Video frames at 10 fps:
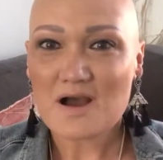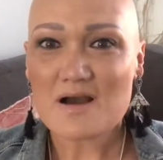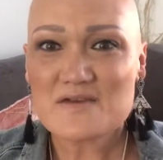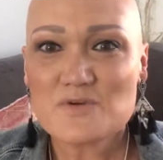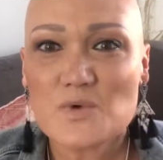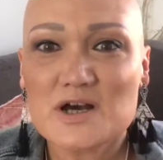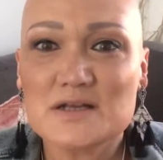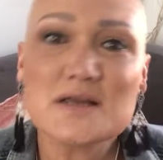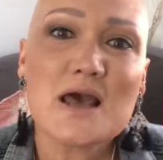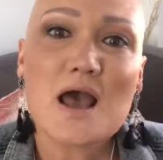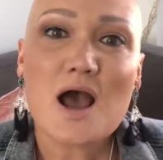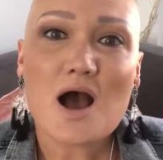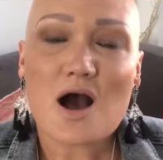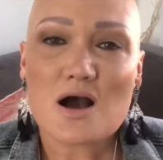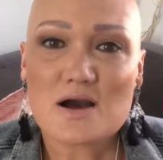Hi everyone,
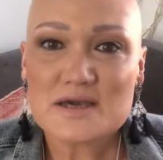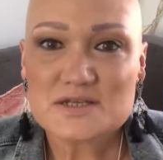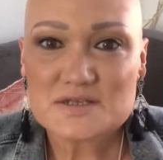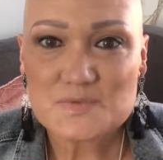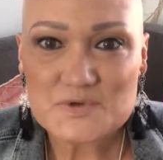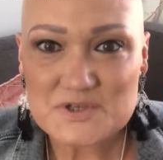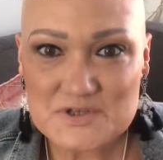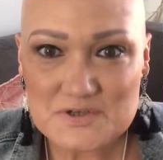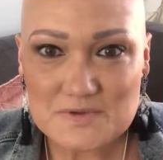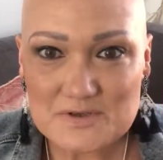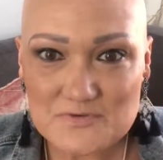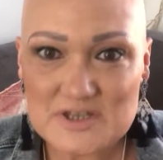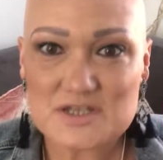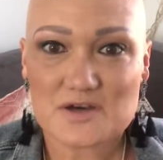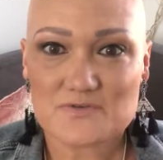I just wanted to do a little
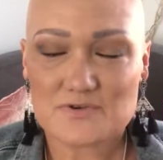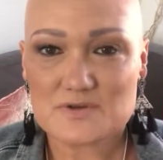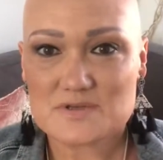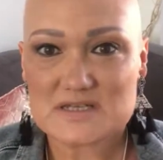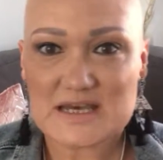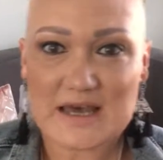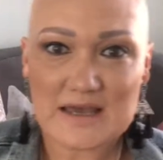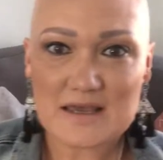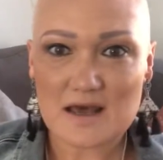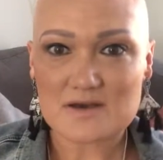video for you today.